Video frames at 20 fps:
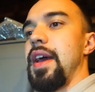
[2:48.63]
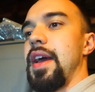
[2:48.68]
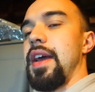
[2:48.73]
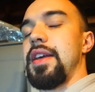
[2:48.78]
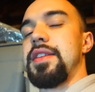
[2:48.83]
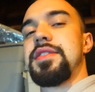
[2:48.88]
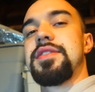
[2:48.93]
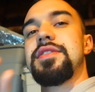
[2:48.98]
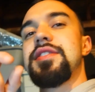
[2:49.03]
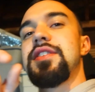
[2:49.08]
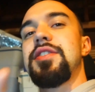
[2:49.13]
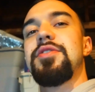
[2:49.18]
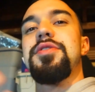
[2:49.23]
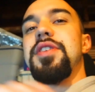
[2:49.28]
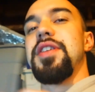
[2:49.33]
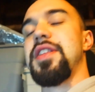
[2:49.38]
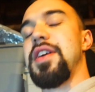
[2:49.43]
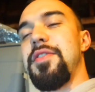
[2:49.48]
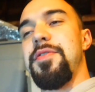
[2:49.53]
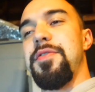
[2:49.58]
it's
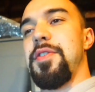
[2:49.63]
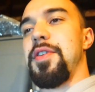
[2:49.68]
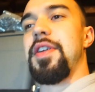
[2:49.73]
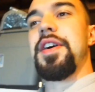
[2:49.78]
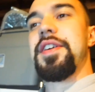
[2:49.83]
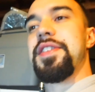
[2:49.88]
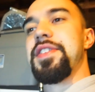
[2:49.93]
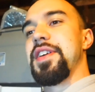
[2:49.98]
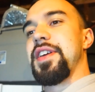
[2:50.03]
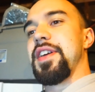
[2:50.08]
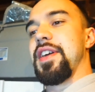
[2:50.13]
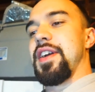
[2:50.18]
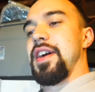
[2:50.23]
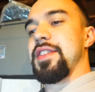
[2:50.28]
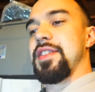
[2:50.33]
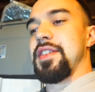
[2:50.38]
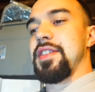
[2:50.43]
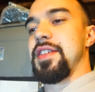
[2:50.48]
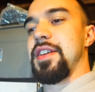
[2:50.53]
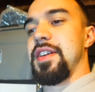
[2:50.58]
literally there for nothing
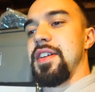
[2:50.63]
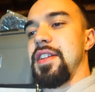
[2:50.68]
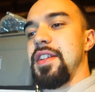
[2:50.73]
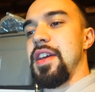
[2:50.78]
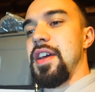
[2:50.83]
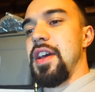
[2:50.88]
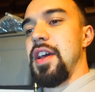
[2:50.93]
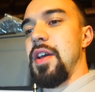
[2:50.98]
other than